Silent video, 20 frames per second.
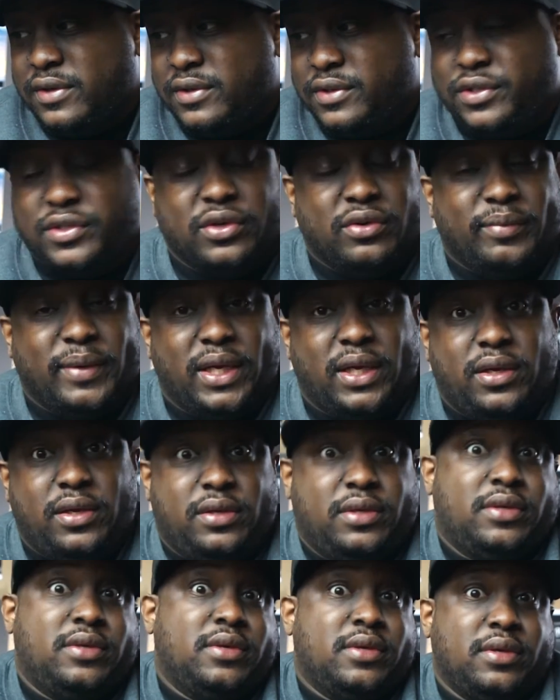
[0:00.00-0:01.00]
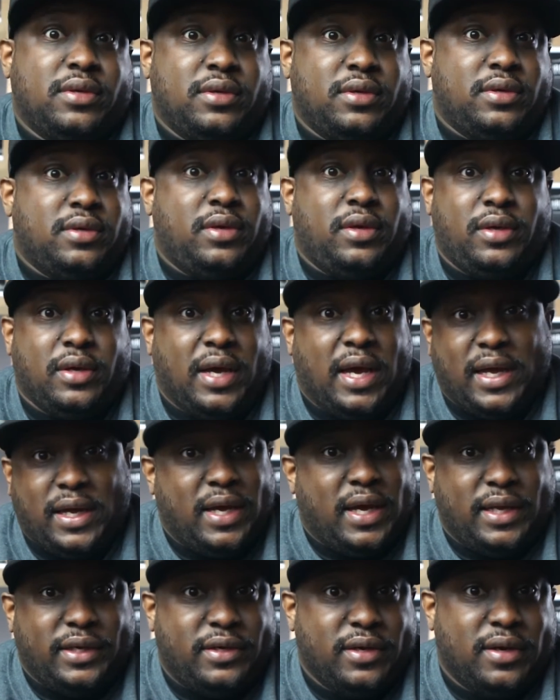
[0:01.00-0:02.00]
Sue me.
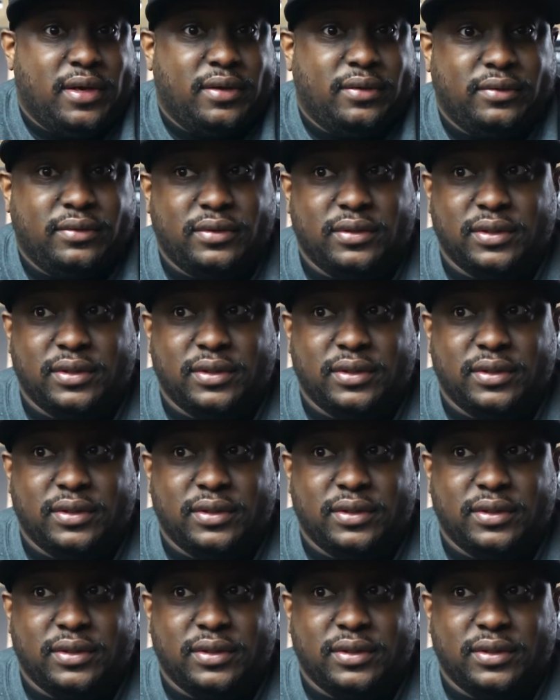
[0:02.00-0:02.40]
I don't.